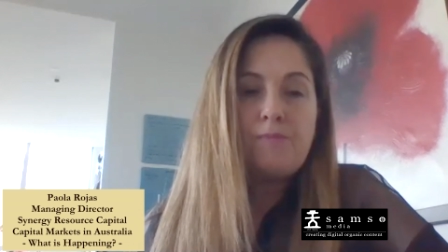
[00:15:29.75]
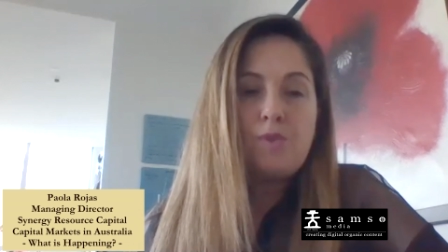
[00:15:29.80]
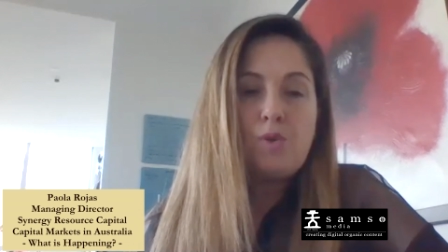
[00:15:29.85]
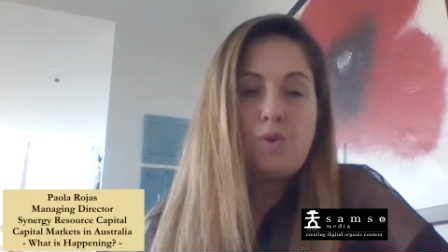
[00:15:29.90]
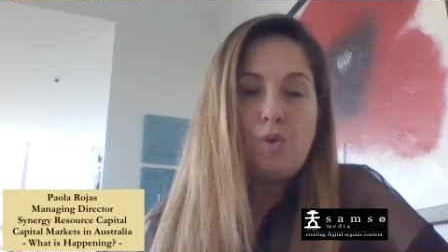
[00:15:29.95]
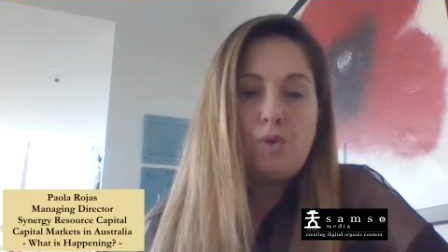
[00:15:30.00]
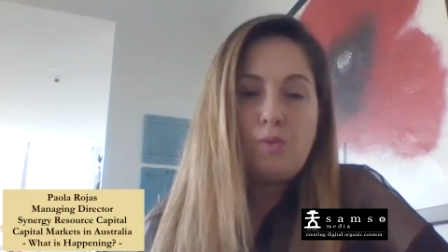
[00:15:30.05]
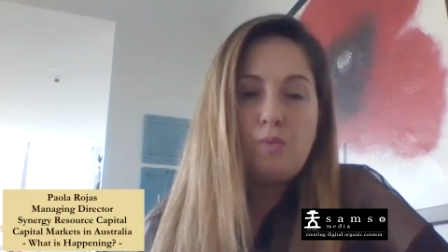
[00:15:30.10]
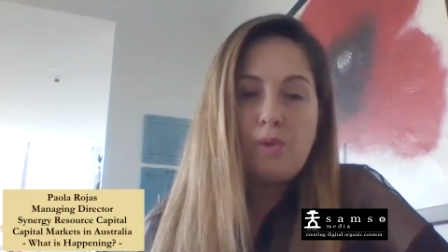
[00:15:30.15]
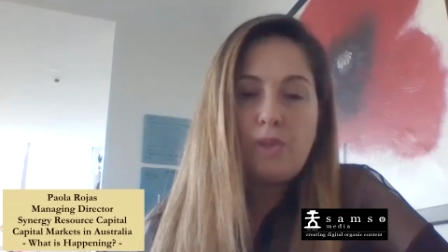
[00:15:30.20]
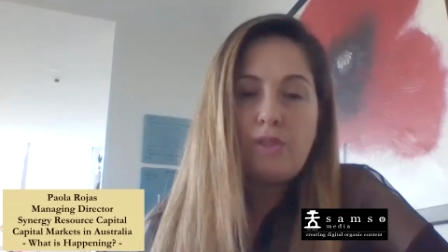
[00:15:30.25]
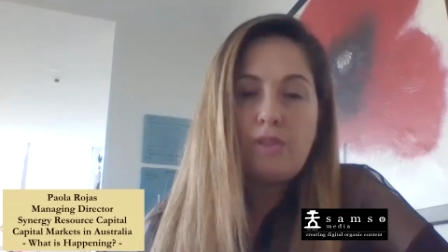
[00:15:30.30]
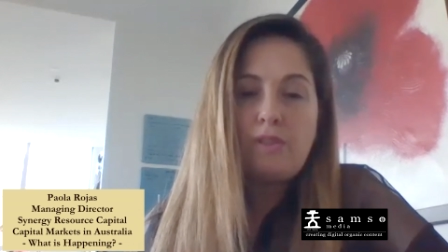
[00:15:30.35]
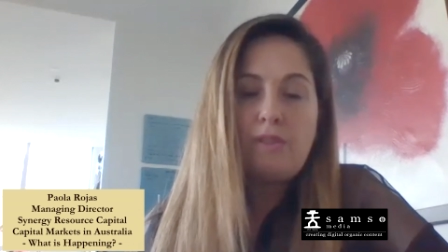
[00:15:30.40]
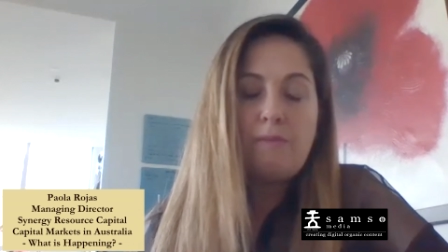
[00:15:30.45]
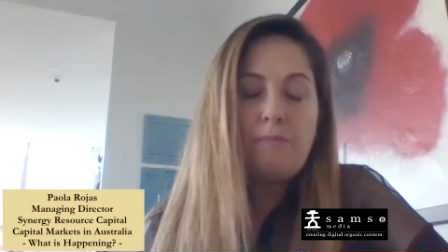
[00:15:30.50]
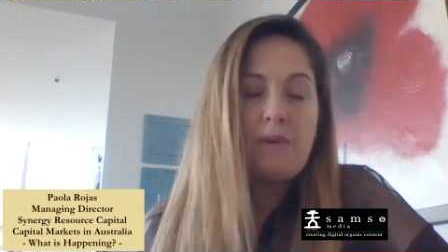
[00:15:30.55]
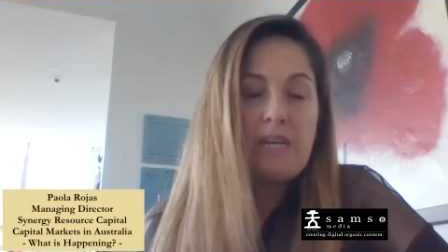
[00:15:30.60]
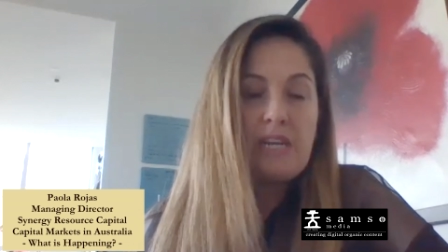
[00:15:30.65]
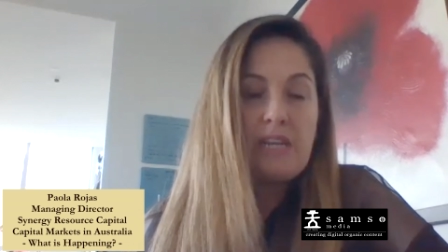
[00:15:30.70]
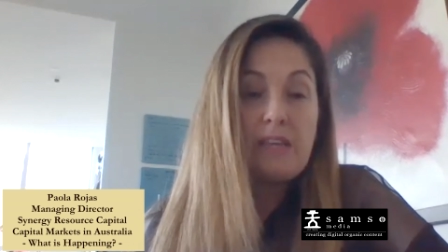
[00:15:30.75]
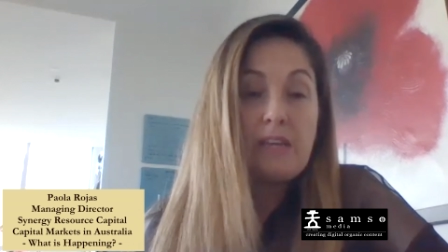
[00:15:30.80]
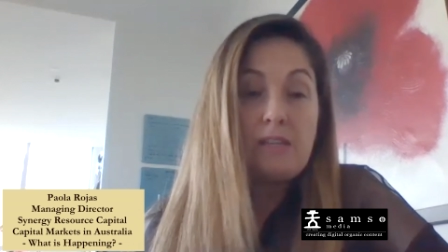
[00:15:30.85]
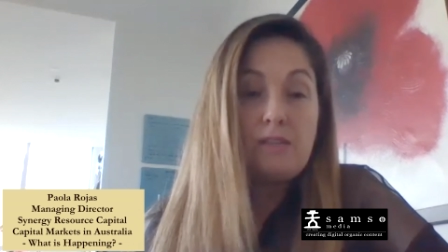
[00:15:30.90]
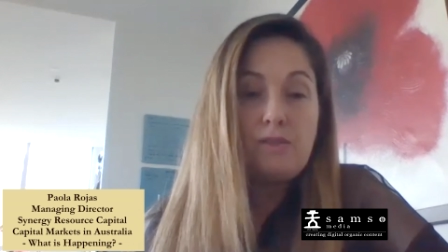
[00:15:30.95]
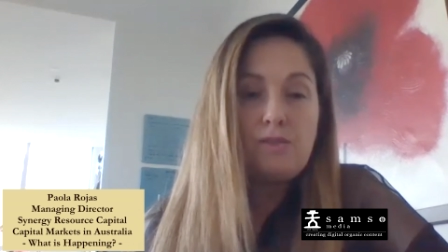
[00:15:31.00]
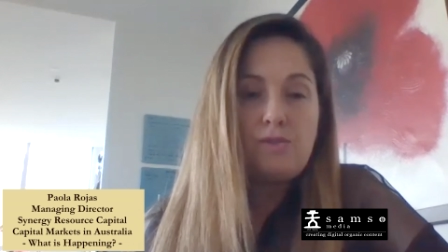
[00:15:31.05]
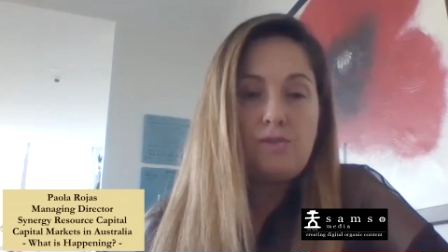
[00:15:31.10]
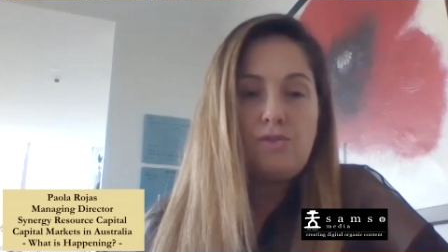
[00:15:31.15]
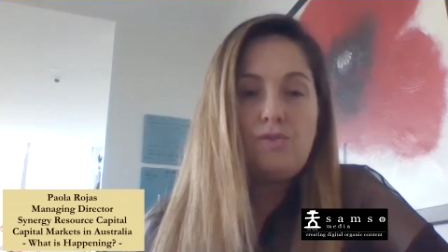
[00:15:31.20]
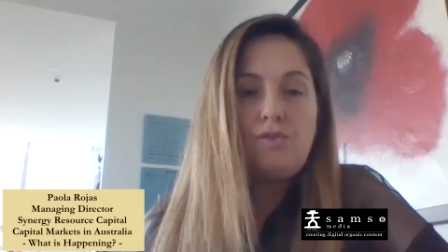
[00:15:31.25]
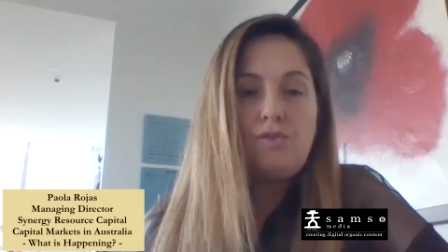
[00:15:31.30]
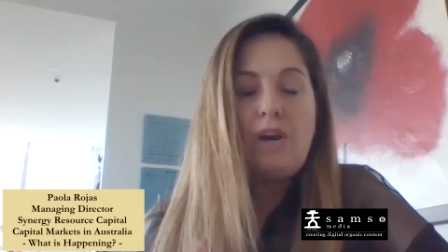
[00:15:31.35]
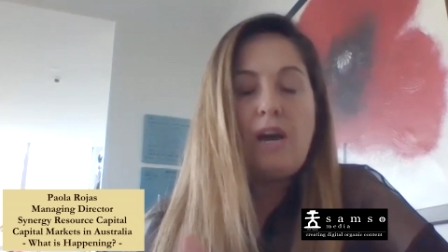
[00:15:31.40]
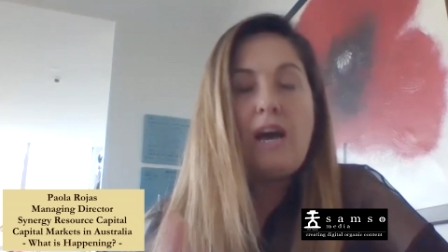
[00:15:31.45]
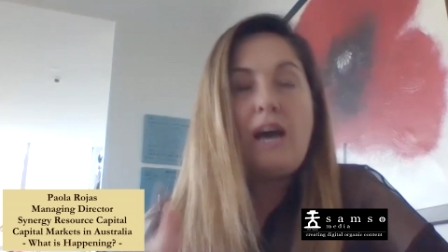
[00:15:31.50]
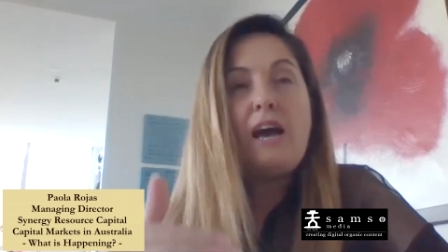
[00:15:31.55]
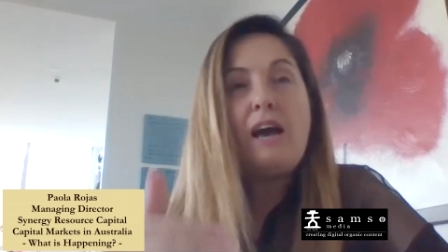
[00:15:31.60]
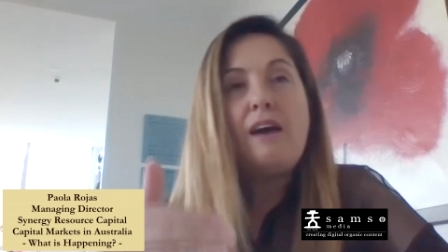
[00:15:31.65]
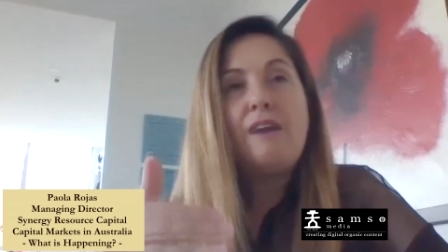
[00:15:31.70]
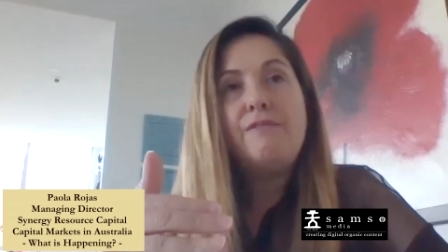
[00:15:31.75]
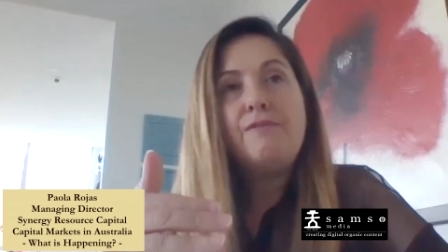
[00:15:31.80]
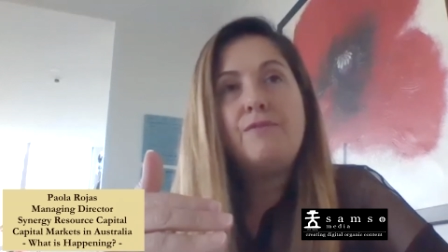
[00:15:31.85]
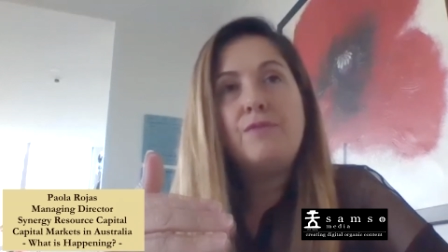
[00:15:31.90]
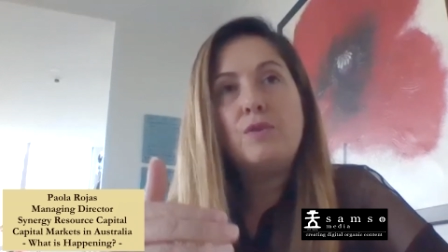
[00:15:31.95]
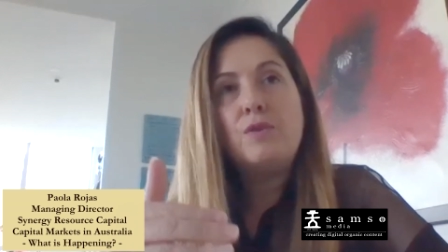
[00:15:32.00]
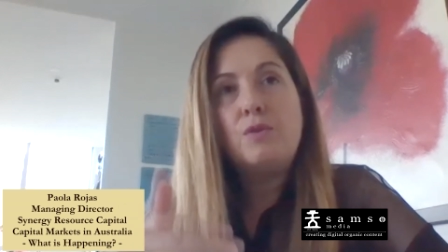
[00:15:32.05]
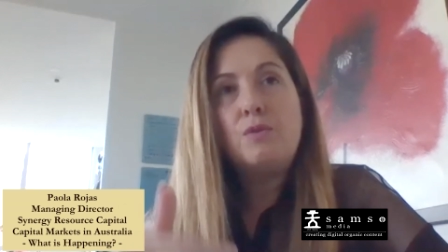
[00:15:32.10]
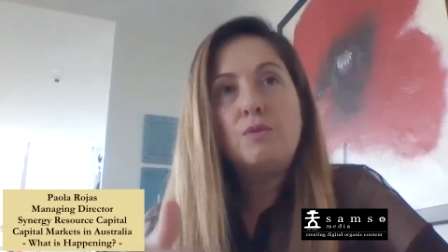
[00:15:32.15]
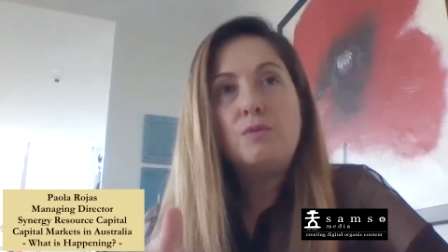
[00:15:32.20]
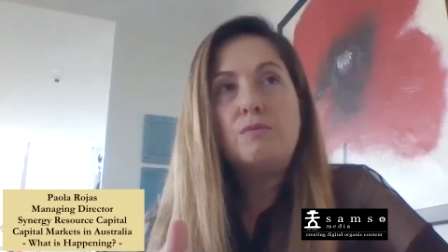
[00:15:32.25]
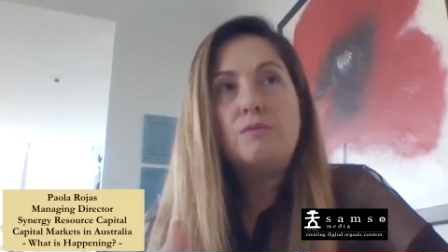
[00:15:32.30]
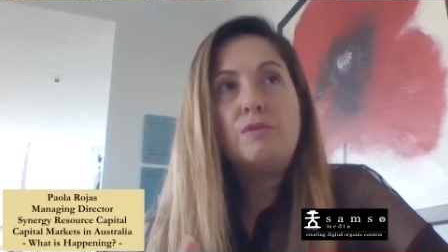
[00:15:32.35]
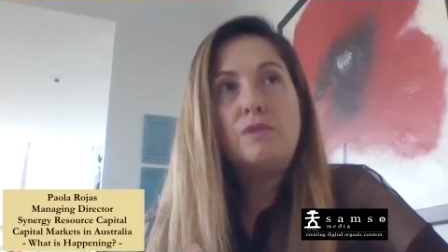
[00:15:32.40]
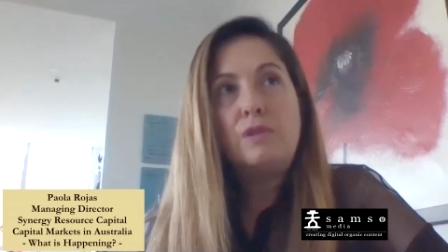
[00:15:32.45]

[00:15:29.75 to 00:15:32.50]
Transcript: good with the money that you do have, good